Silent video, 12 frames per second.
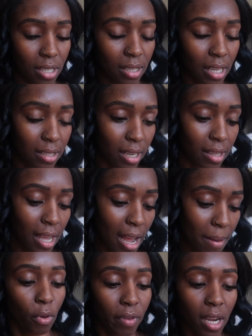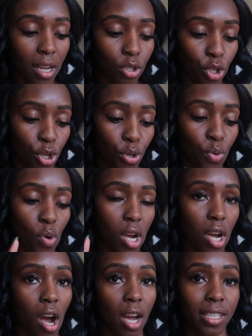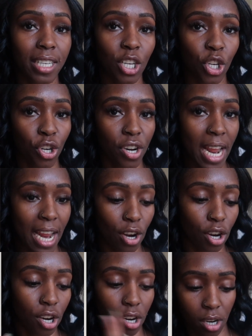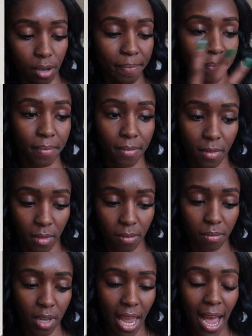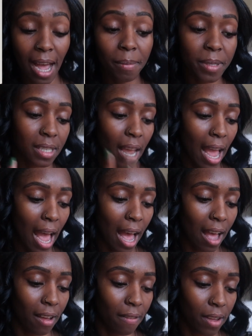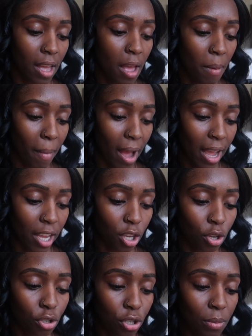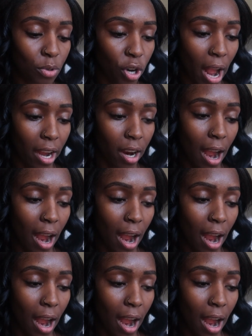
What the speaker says: and things like that. Moving on to content creator apps, I have my YouTube tracker